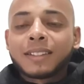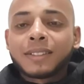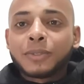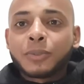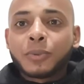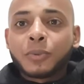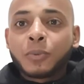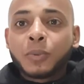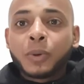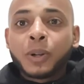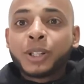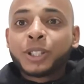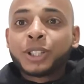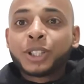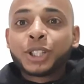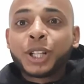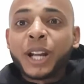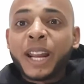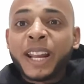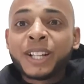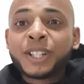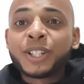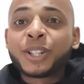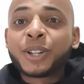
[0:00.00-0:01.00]
will
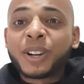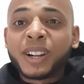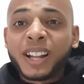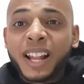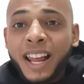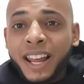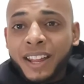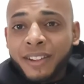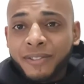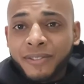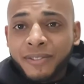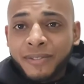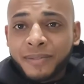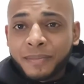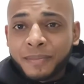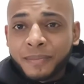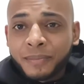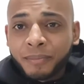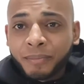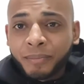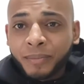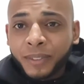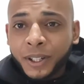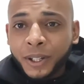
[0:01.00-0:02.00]
change your life.
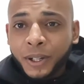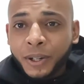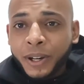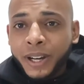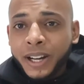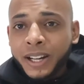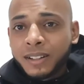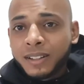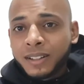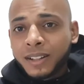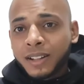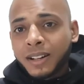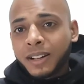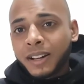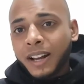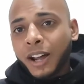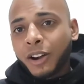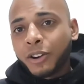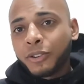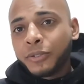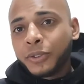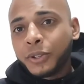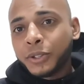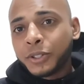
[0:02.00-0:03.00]
All right?
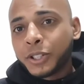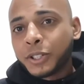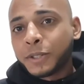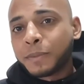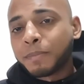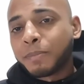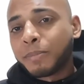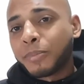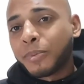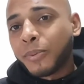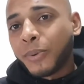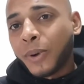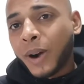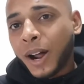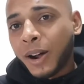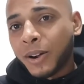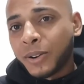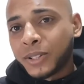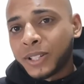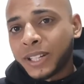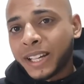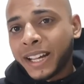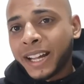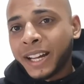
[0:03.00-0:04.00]
Now, if you
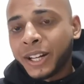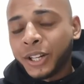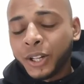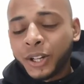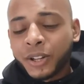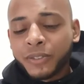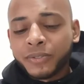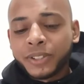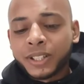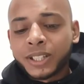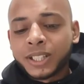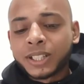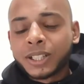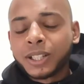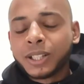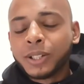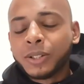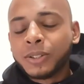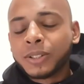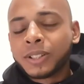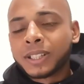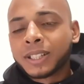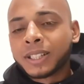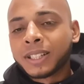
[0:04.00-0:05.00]
sprout any of this
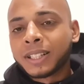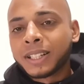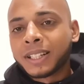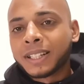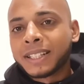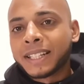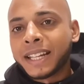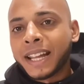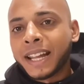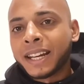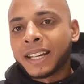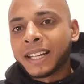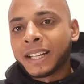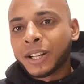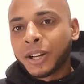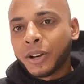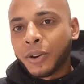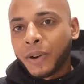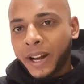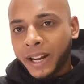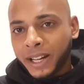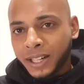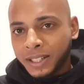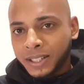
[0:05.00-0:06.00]
gluten containing
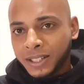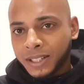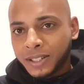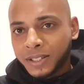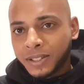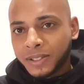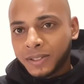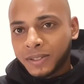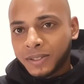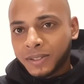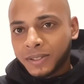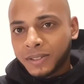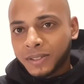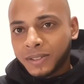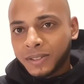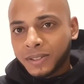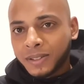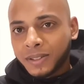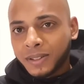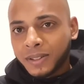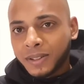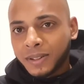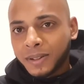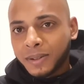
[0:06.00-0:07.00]
grains,
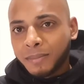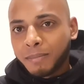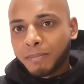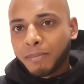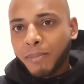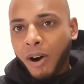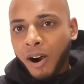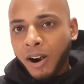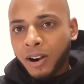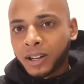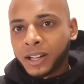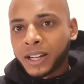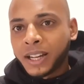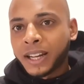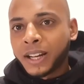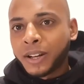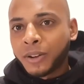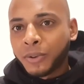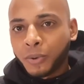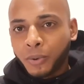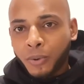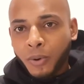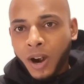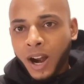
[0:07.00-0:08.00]
barley,
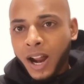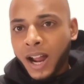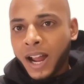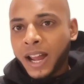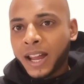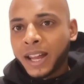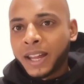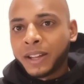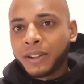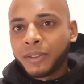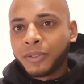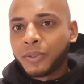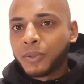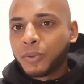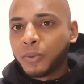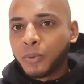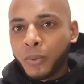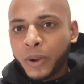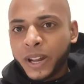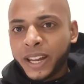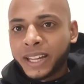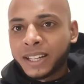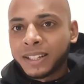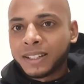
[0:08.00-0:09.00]
rye,
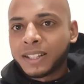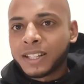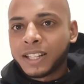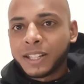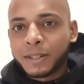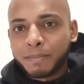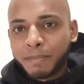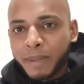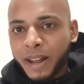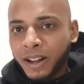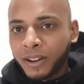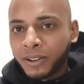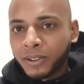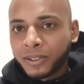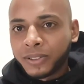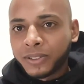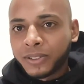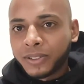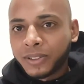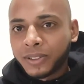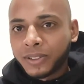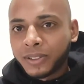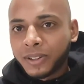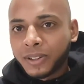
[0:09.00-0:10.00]
wheat,
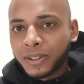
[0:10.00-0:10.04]
spelt,